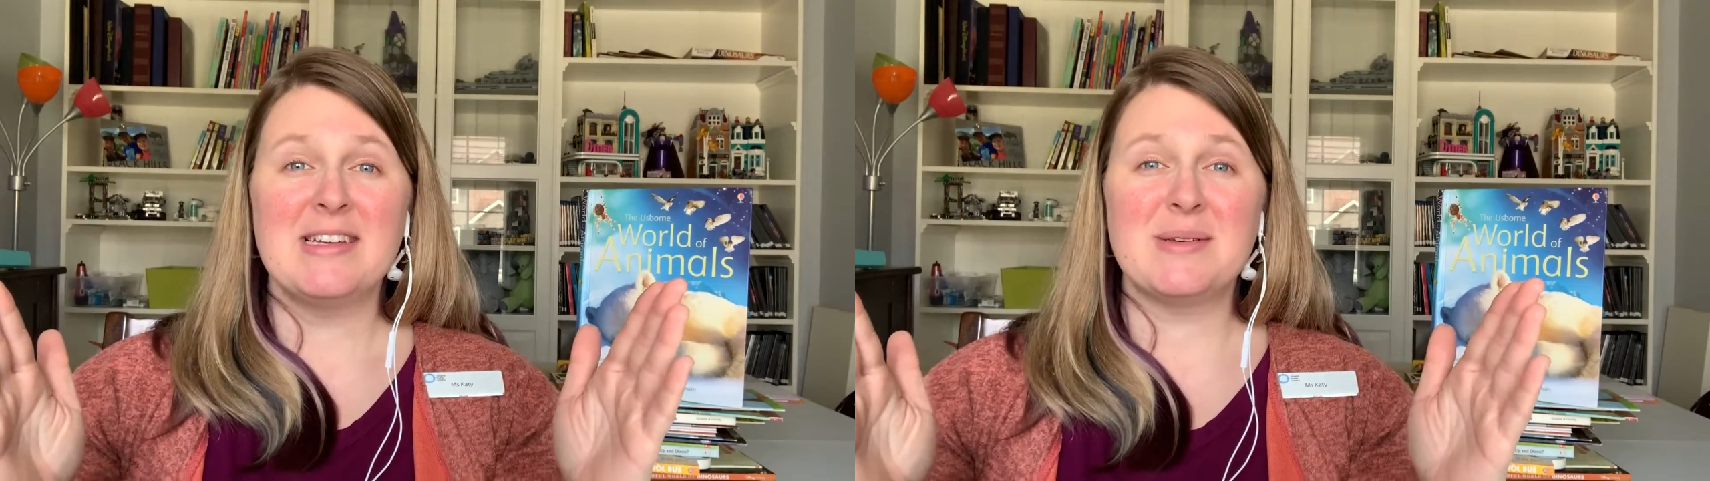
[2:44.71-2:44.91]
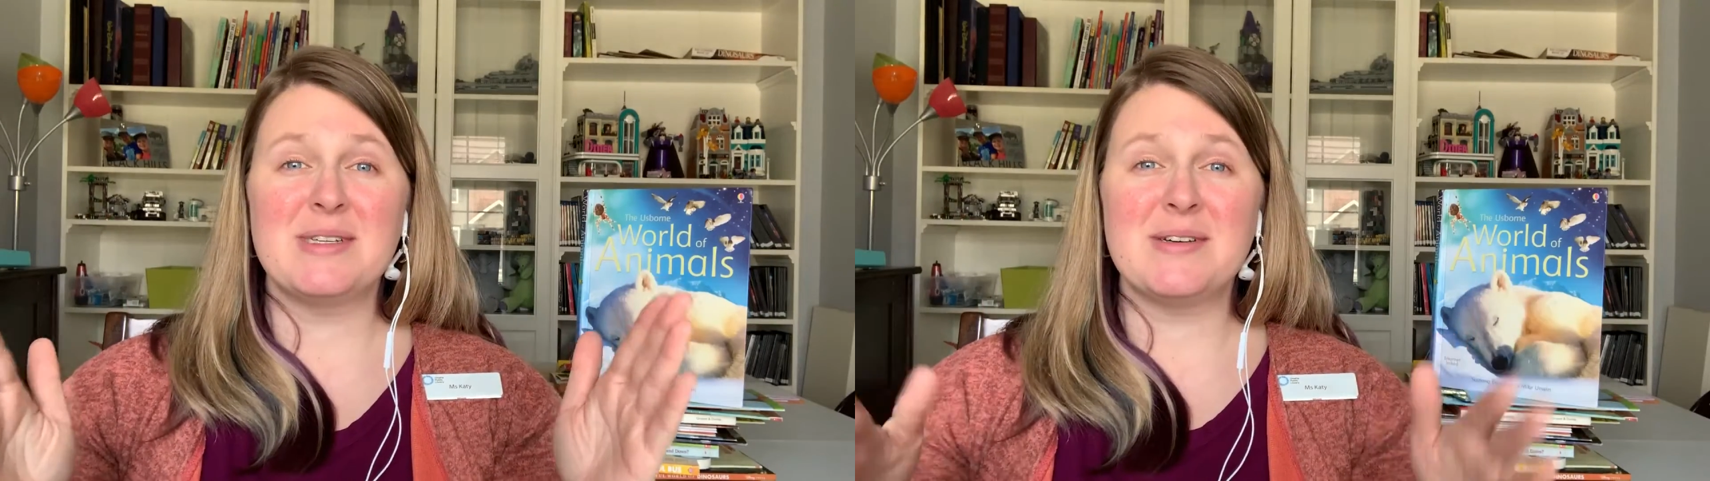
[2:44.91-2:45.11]

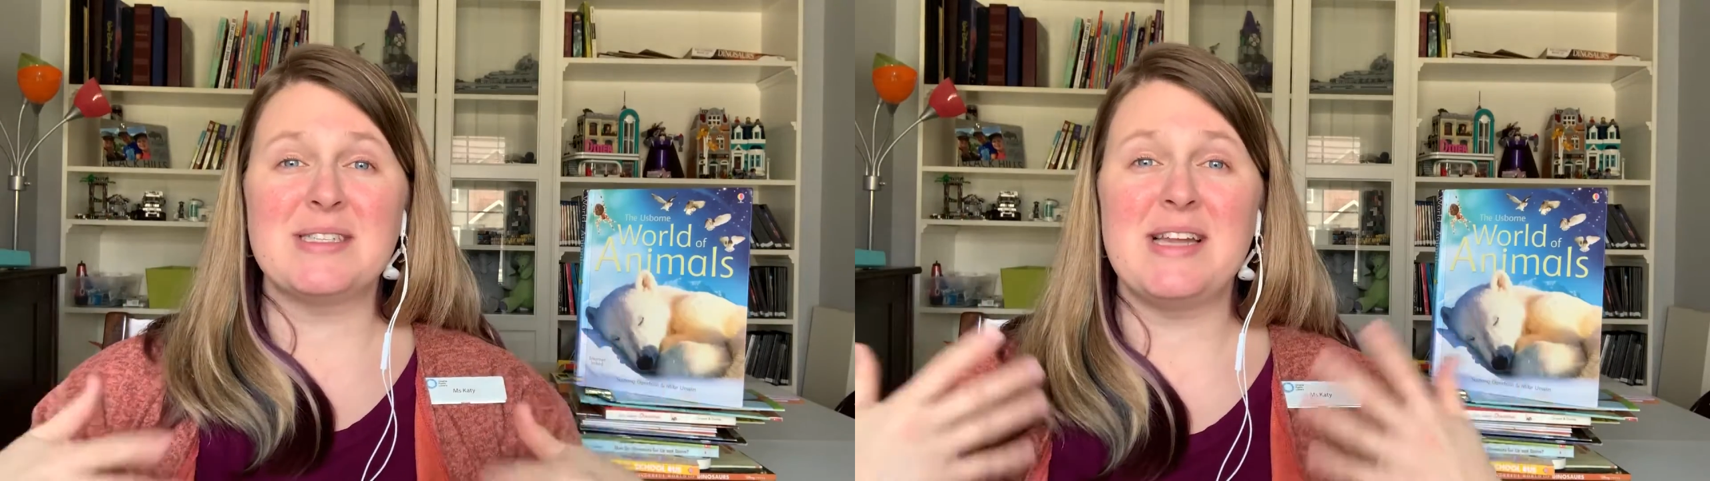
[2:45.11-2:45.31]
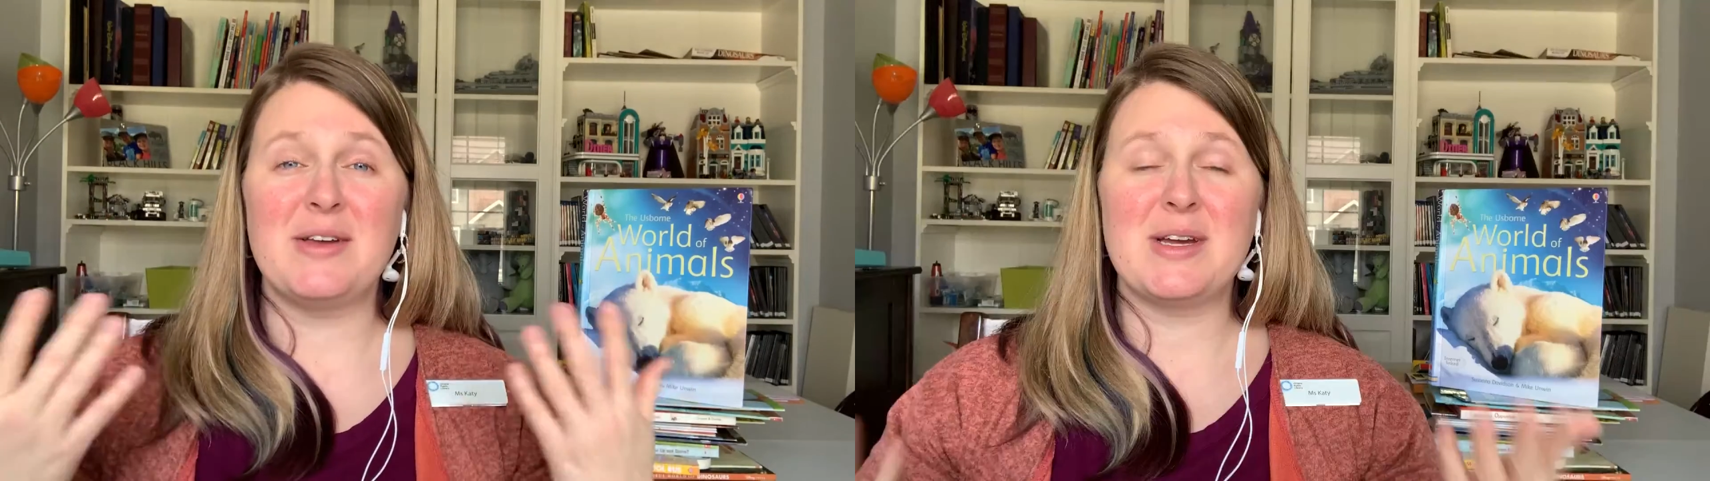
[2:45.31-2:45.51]
So,
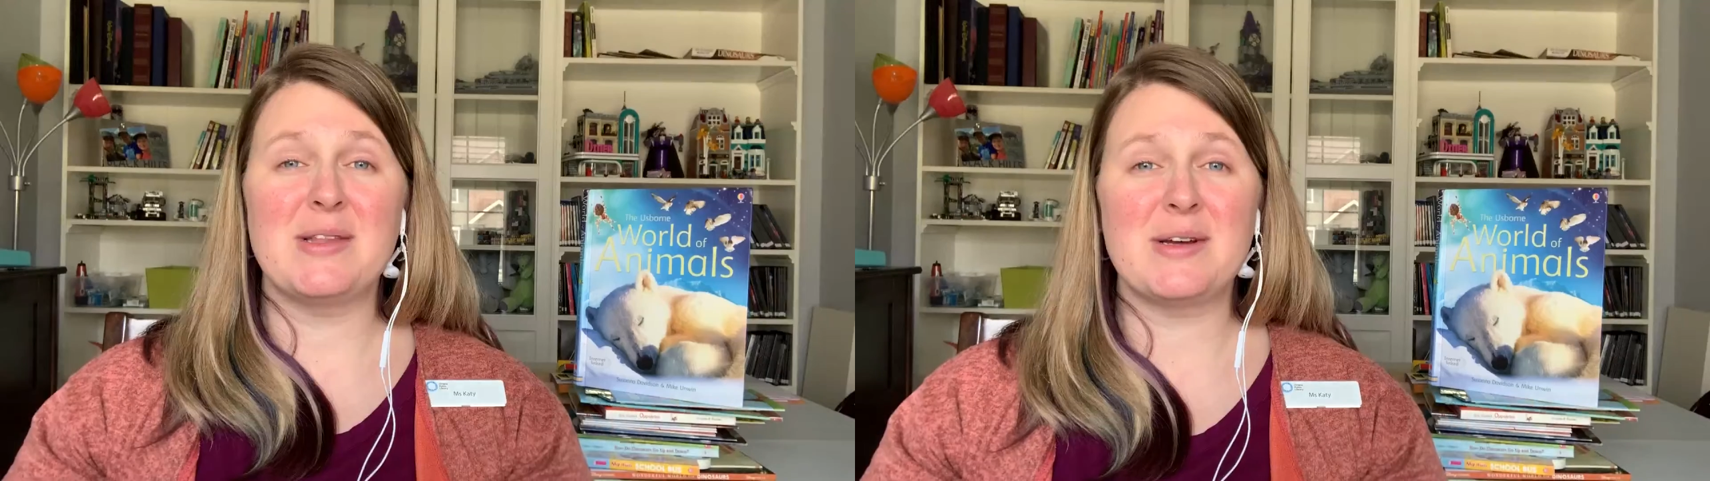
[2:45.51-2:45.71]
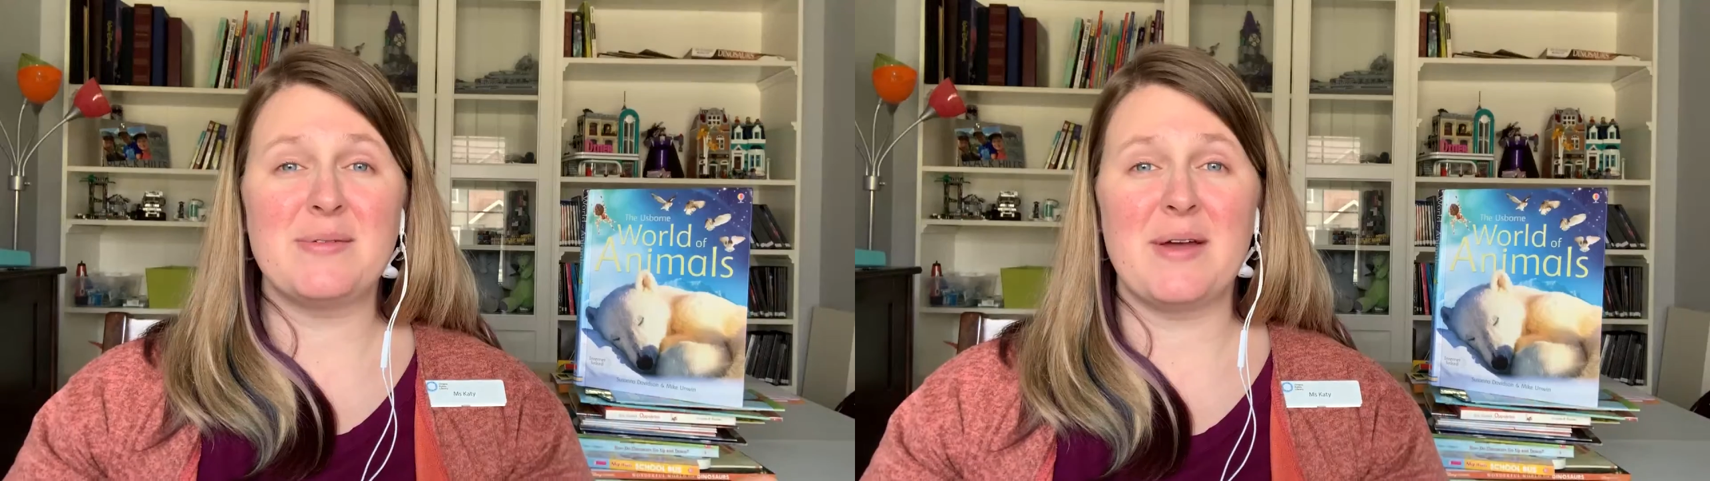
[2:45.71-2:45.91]
adults, now you
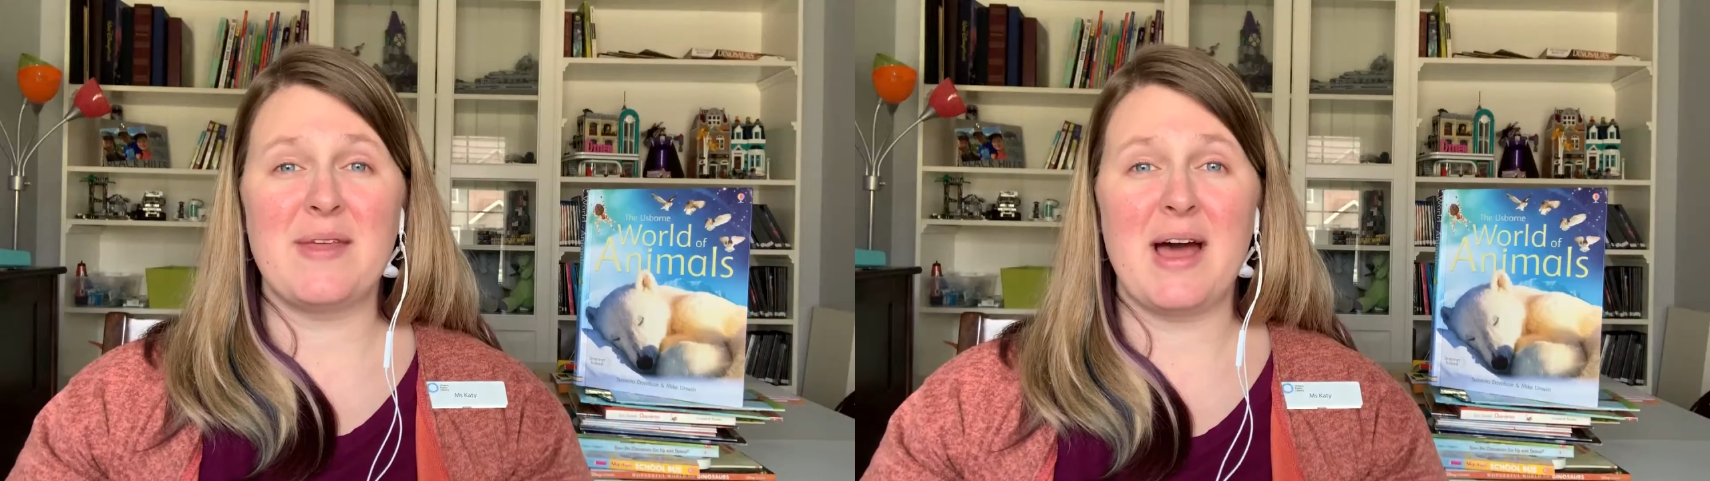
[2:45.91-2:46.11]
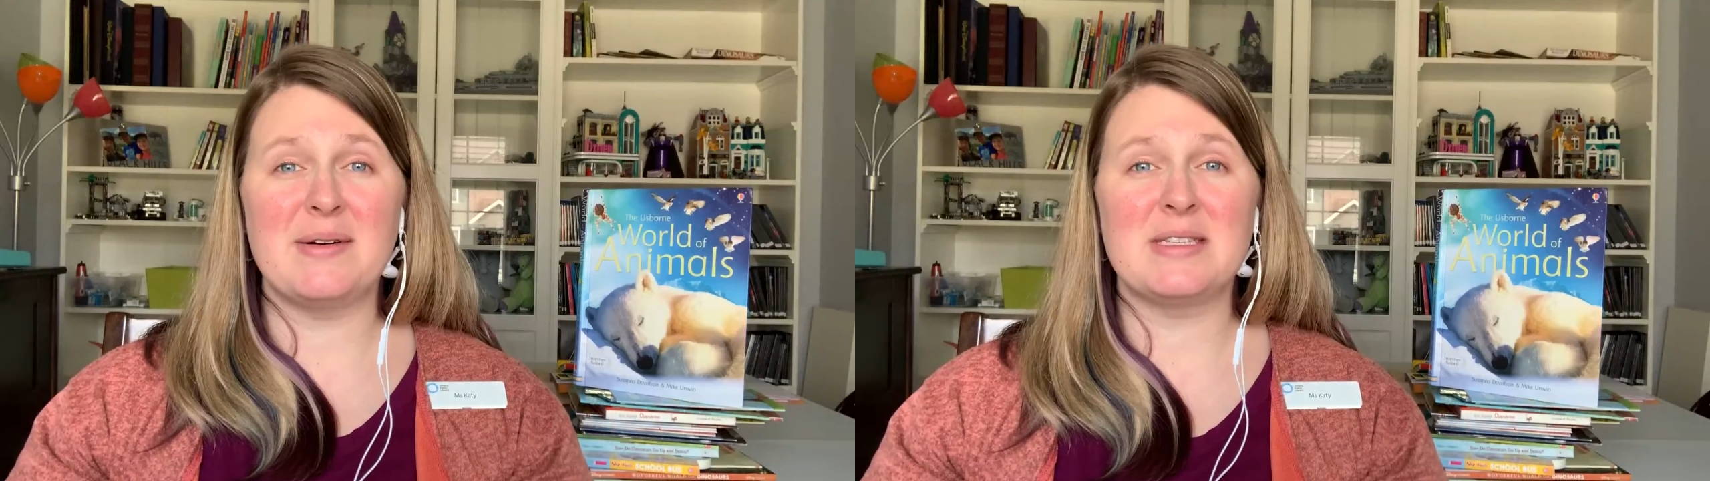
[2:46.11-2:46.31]
can look around
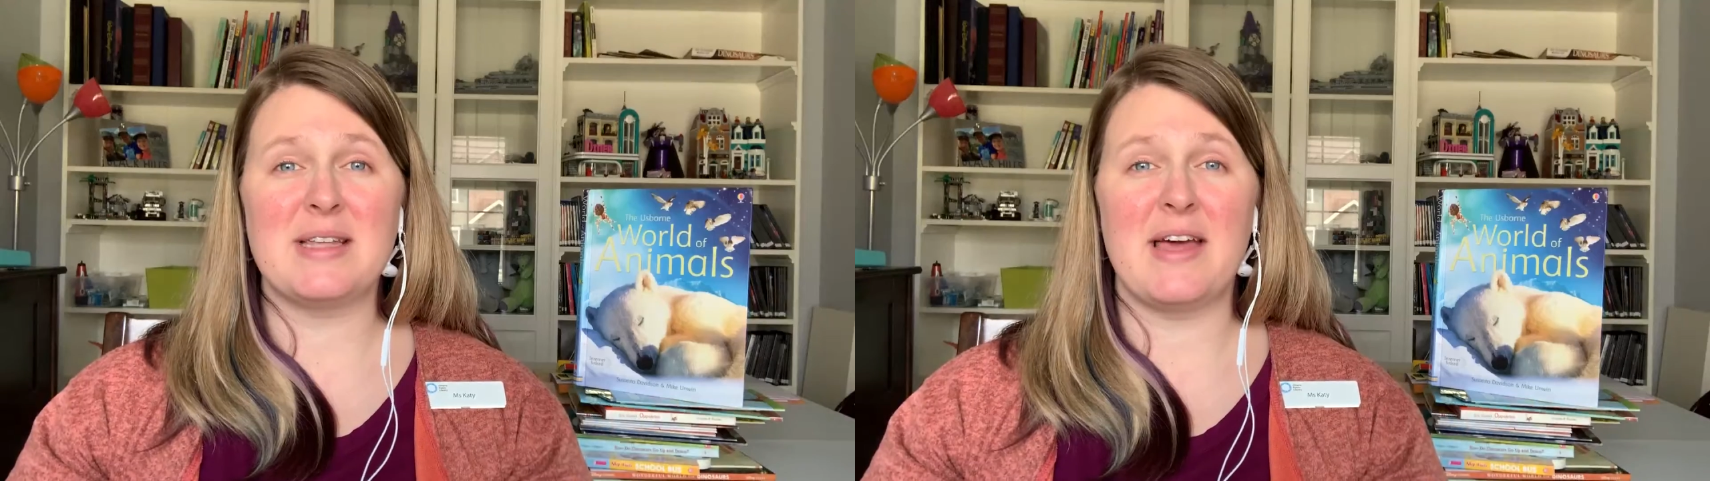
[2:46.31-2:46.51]
the house